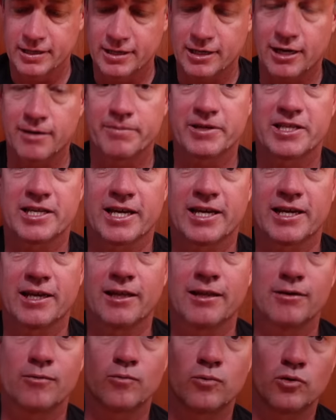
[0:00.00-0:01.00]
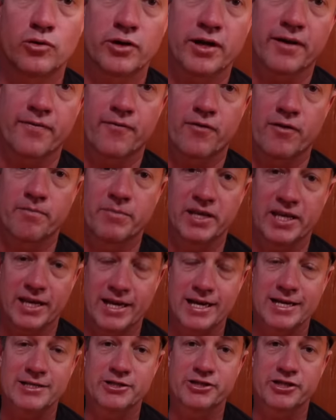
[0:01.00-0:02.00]
I'll be taking the water from the
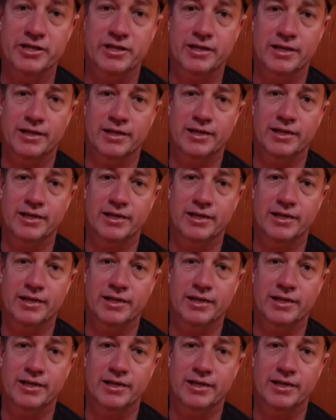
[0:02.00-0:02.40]
engine.